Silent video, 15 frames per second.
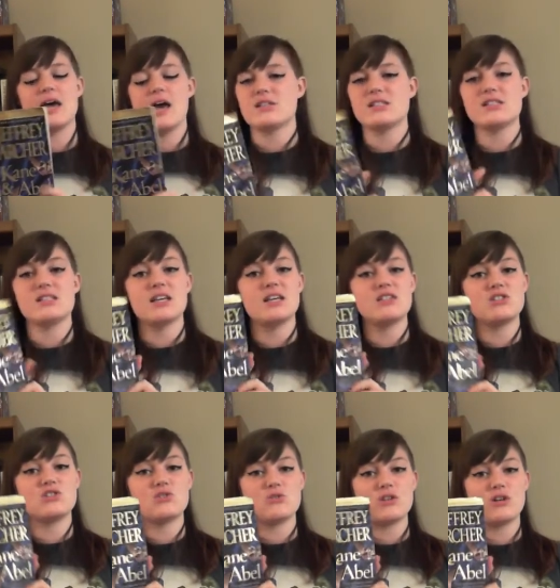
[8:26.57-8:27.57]
This is a
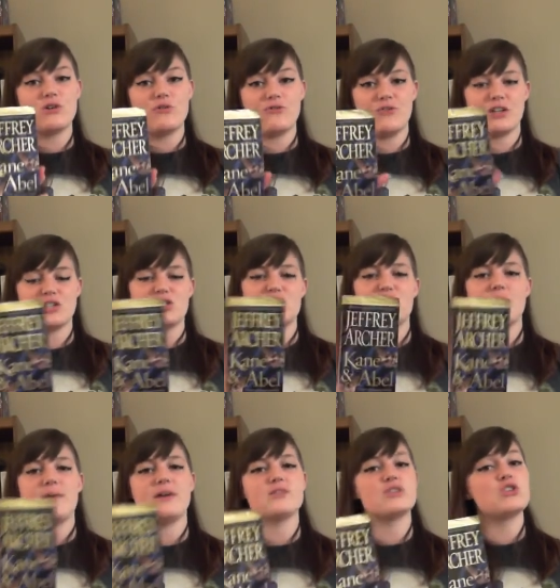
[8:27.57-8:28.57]
historical fiction
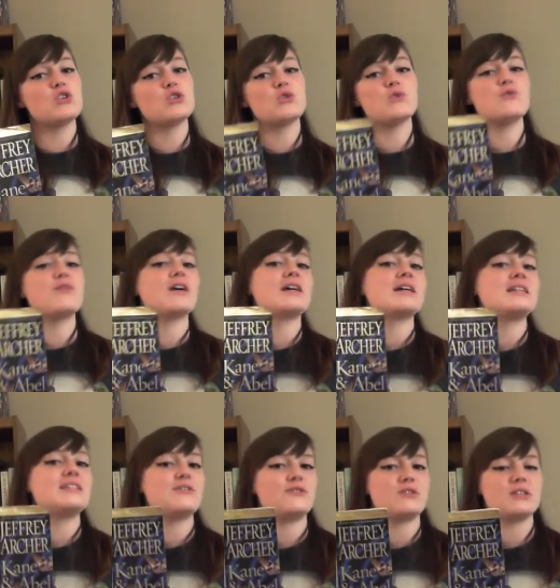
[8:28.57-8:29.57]
about two very
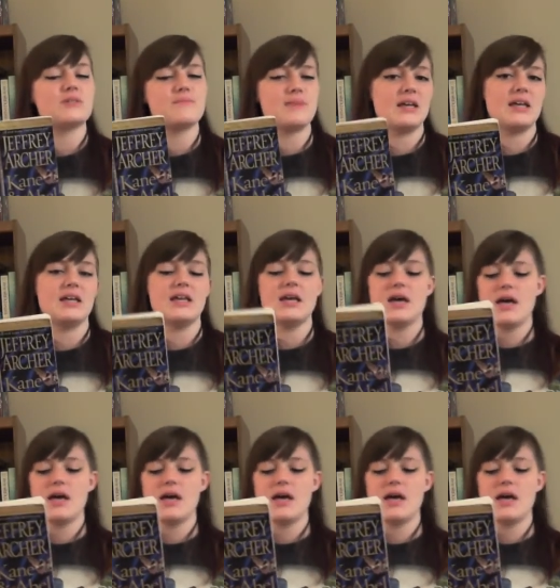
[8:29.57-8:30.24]
different men.